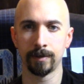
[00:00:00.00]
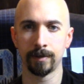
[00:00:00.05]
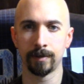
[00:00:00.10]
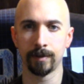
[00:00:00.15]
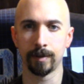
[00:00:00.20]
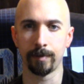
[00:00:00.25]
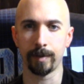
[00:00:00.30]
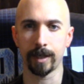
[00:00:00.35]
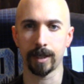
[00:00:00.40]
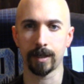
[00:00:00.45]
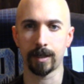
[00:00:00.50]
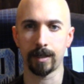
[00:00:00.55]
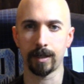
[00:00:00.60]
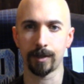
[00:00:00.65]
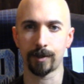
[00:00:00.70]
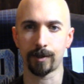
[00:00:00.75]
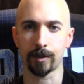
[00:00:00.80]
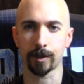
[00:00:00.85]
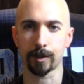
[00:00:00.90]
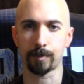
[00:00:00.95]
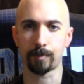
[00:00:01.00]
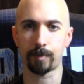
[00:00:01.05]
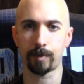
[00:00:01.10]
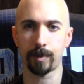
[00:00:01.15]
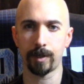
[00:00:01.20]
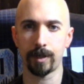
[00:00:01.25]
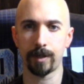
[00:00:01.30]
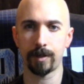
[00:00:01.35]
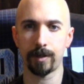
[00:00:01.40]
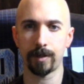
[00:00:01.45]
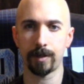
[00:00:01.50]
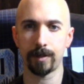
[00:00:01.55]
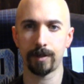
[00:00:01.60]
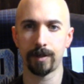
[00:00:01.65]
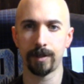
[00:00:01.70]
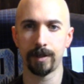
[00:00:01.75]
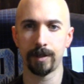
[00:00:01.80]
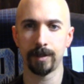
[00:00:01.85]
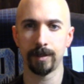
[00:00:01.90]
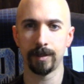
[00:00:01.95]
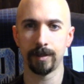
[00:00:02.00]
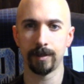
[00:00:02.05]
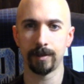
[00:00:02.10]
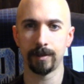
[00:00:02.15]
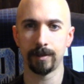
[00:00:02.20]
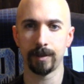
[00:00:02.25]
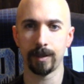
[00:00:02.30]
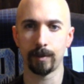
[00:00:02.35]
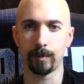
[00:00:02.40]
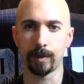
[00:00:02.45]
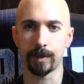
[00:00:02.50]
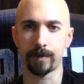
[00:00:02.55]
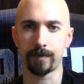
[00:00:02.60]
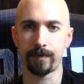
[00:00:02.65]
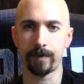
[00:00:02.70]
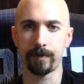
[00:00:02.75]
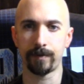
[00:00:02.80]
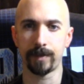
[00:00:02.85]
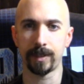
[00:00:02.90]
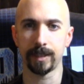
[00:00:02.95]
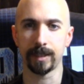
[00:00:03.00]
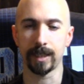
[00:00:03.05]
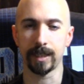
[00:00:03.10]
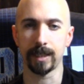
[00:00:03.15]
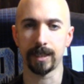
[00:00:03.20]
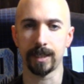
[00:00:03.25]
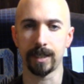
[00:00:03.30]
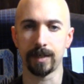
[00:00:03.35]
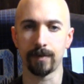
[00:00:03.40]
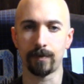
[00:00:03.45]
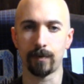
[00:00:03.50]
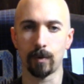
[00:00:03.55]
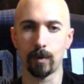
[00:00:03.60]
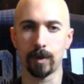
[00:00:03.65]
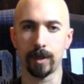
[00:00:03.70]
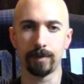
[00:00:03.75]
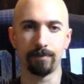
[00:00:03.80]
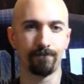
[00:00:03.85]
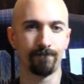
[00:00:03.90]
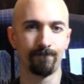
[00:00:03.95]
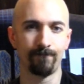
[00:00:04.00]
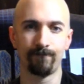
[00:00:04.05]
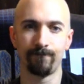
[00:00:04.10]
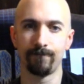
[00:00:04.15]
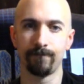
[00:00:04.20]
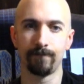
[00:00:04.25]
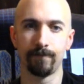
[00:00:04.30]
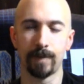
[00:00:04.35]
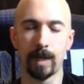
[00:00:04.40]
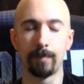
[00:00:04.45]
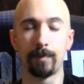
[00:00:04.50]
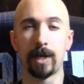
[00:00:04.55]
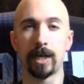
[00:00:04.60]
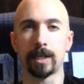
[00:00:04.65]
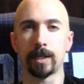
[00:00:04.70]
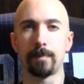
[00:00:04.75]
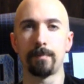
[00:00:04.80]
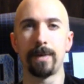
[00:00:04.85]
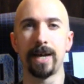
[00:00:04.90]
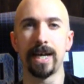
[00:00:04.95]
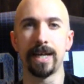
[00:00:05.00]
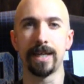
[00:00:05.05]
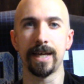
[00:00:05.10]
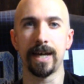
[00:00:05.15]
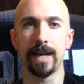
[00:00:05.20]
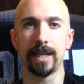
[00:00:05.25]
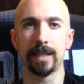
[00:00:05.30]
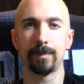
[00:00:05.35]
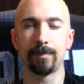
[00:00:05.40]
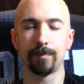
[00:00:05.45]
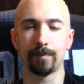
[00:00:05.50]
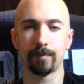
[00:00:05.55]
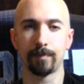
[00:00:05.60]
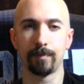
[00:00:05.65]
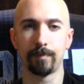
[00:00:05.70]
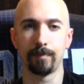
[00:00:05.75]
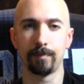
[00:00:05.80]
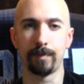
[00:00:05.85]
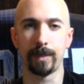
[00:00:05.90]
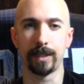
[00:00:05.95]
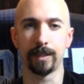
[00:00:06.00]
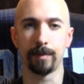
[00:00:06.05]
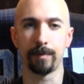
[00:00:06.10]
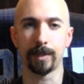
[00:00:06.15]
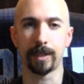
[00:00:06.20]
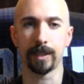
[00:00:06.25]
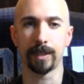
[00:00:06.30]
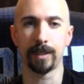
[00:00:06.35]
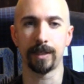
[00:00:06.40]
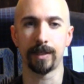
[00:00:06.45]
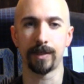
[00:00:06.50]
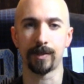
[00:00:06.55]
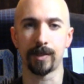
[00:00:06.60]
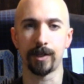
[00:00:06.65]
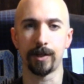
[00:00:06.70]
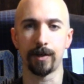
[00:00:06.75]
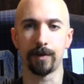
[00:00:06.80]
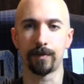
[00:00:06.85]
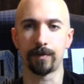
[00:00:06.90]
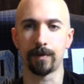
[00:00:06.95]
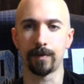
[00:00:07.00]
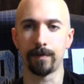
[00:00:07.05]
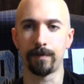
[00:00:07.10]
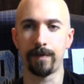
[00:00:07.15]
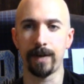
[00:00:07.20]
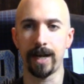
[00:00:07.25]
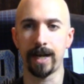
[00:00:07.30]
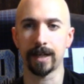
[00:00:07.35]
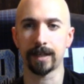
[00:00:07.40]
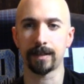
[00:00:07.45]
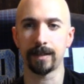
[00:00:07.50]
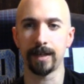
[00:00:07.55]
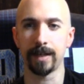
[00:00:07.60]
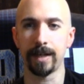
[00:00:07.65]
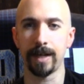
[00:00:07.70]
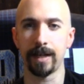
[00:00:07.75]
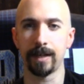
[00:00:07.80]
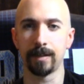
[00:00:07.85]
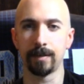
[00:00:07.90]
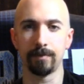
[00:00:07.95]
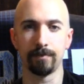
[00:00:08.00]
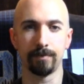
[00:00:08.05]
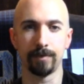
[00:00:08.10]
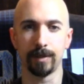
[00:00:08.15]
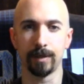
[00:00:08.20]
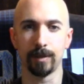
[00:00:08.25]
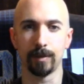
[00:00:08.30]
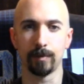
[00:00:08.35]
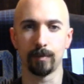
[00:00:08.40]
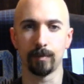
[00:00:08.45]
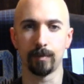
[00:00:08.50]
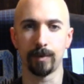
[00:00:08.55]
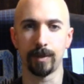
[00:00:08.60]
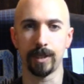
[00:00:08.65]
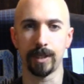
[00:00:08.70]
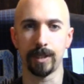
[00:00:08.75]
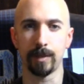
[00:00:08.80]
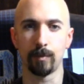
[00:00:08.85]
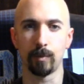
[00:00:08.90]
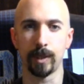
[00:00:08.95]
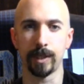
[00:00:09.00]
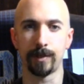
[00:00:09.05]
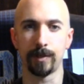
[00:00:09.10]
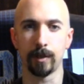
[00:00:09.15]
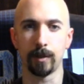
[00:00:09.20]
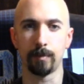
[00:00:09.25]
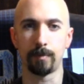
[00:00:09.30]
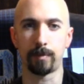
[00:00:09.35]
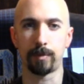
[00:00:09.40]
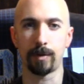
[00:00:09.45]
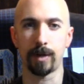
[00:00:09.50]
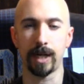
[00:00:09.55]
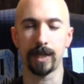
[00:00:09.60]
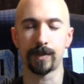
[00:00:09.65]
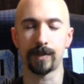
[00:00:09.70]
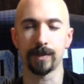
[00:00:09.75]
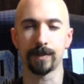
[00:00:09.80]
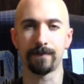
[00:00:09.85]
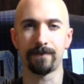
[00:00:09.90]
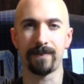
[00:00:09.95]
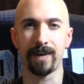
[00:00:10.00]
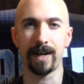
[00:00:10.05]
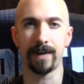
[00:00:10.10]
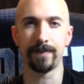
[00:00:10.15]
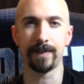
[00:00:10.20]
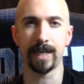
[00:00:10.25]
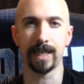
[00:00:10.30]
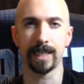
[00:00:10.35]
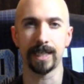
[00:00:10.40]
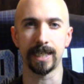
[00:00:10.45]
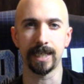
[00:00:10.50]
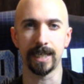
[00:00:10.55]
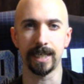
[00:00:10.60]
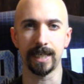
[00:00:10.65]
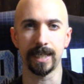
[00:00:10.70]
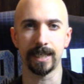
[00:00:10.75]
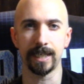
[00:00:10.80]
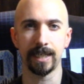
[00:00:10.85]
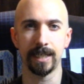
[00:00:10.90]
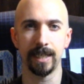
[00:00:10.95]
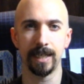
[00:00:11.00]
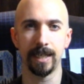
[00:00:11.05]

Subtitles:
The Mega Construx Predator. He wants $15.99 for it. I'm not going to pay that, mainly because I know for a fact that, you know, the retail price is $5.99,